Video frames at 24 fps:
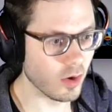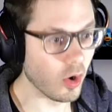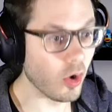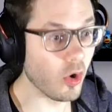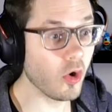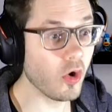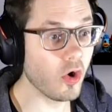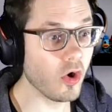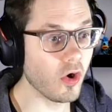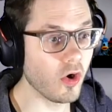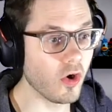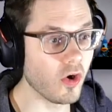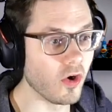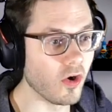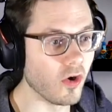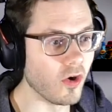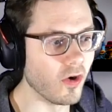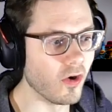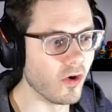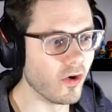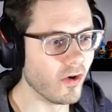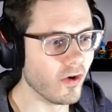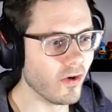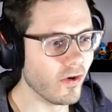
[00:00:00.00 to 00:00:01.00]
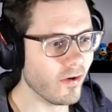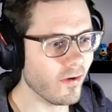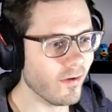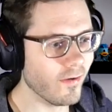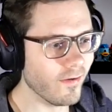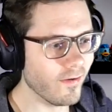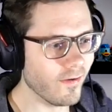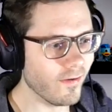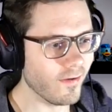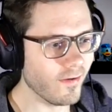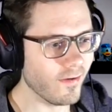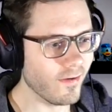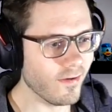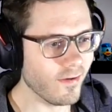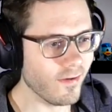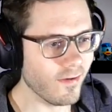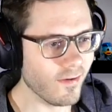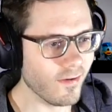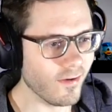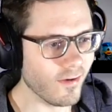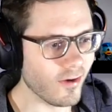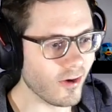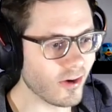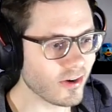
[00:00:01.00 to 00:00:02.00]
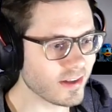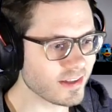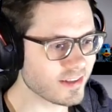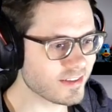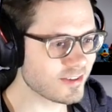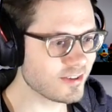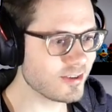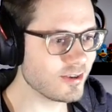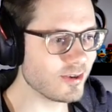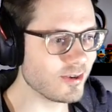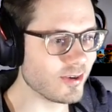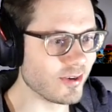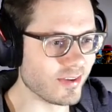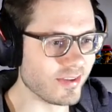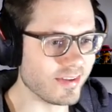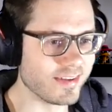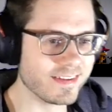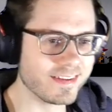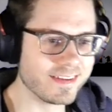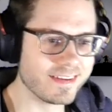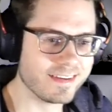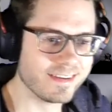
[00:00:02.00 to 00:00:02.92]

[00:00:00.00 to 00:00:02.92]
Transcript: Oh! Oh, that's cool!